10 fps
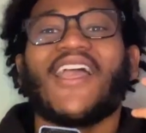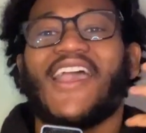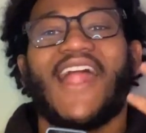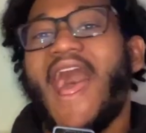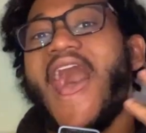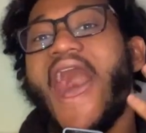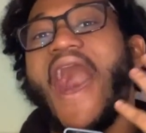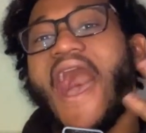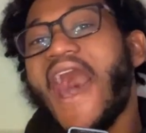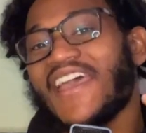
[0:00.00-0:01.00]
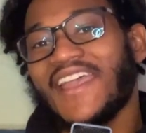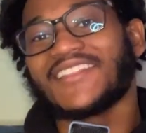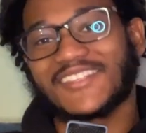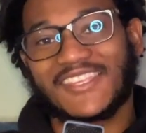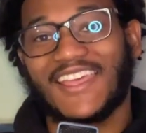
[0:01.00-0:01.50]
And I hate
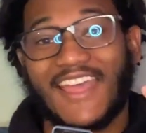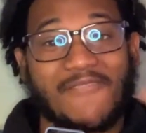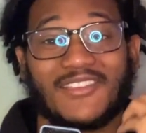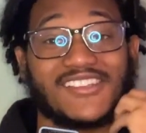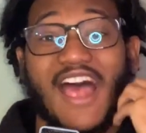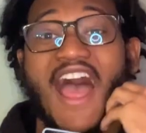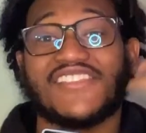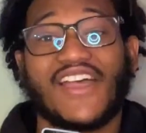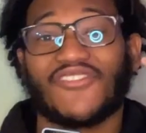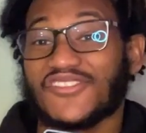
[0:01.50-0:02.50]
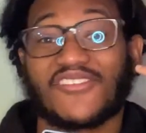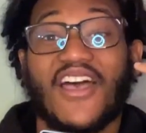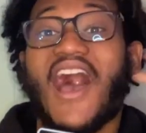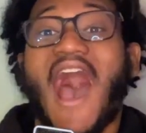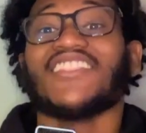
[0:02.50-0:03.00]
to say that because I never
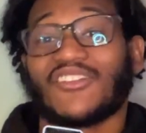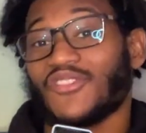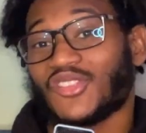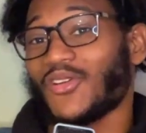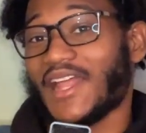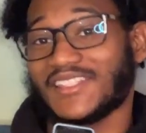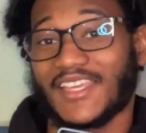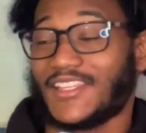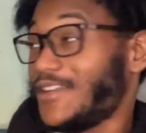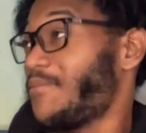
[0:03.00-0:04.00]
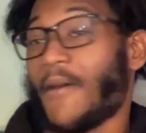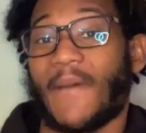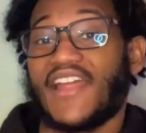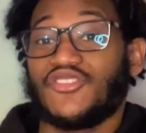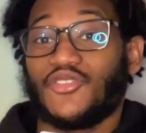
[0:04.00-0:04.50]
thought I'd say that about
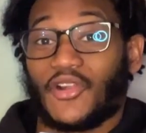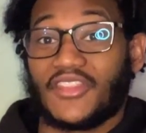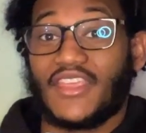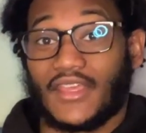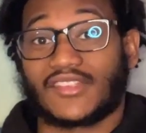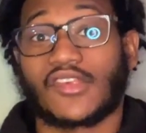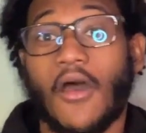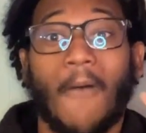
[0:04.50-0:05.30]
my New York Knicks.